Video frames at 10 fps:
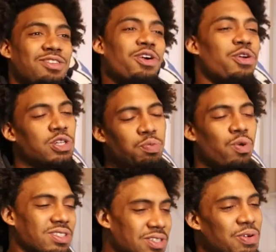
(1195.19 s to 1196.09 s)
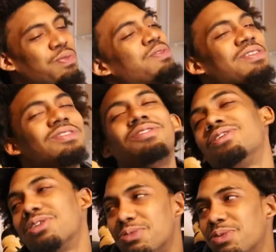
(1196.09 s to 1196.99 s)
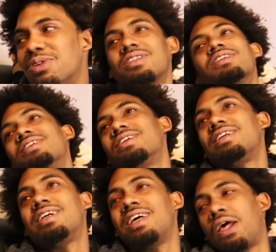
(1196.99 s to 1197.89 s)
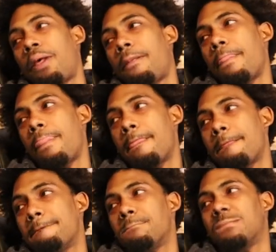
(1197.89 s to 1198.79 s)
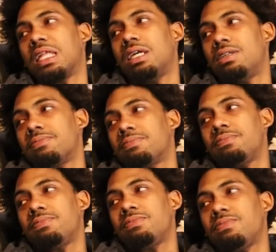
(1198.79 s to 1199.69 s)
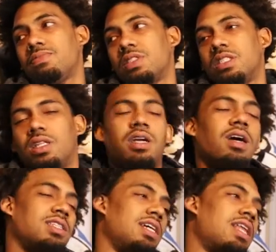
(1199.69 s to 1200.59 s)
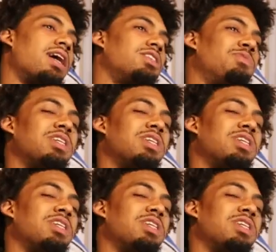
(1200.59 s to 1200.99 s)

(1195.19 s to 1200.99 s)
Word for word: you know your sports though. You know your sports. I, I, I, like that kid. I, I, remember telling people he was tough. Deontay, nice